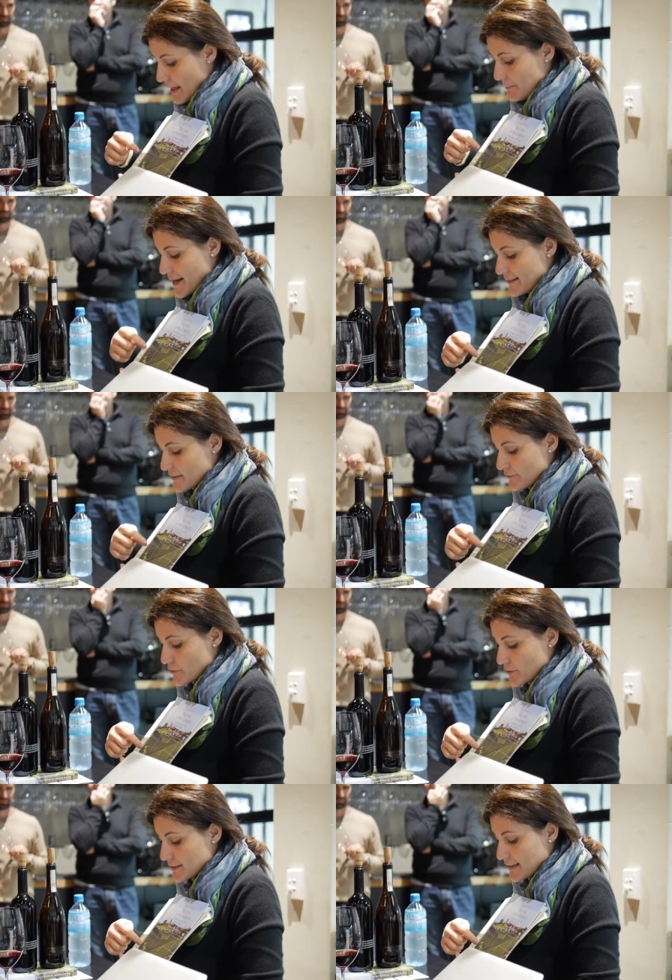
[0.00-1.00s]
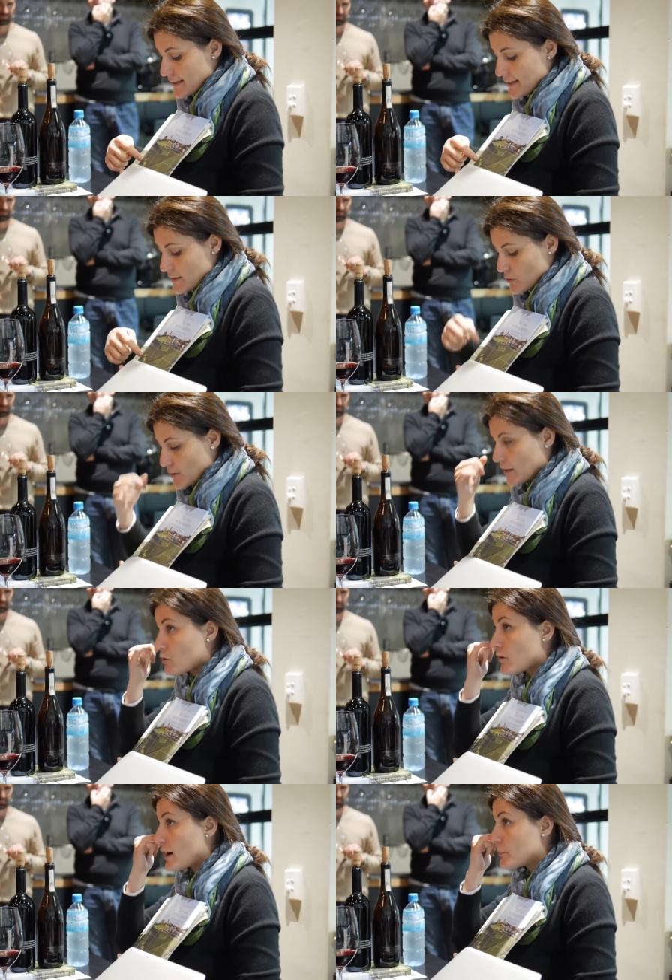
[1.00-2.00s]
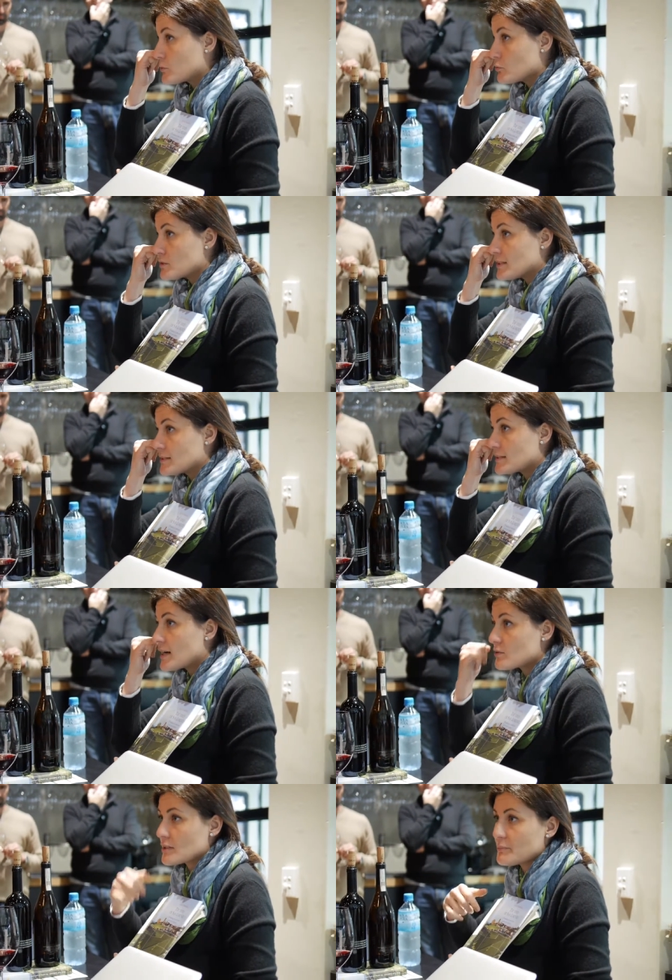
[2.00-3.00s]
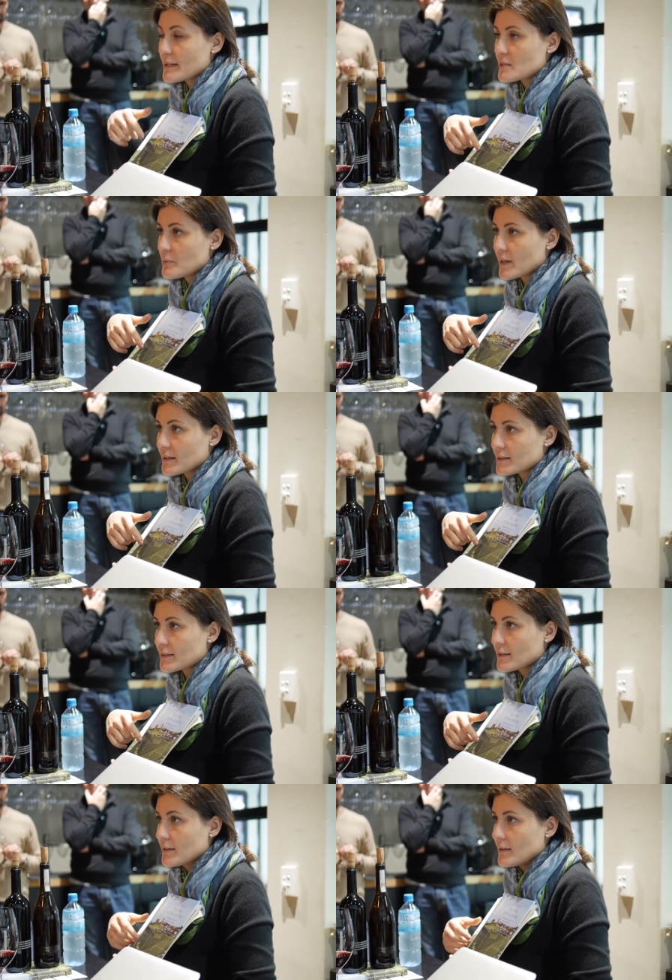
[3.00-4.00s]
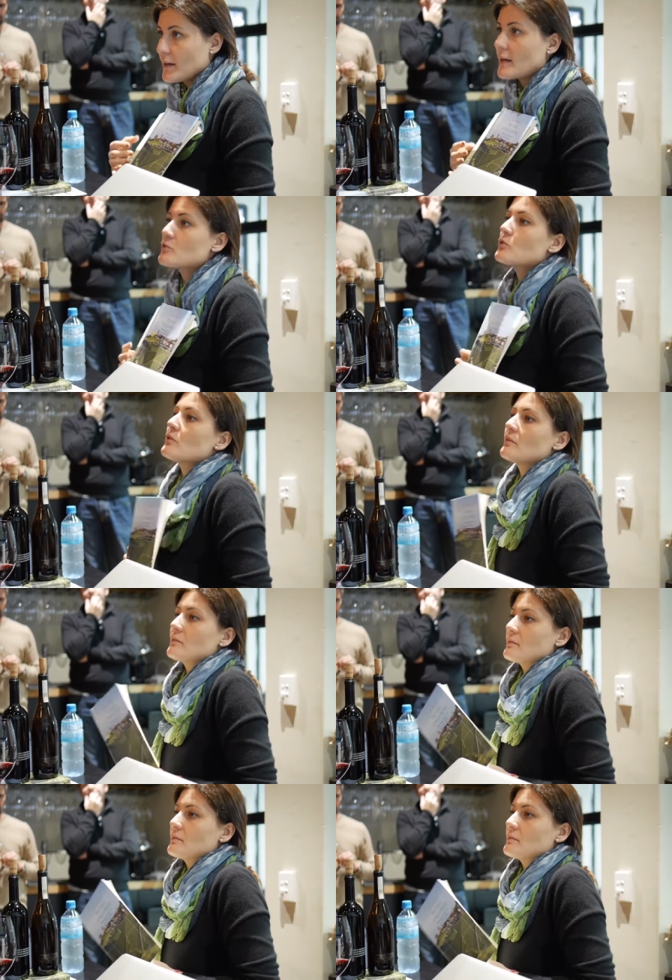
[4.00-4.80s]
Planting vertically, you can go up to 6,000 plants per hectare. And so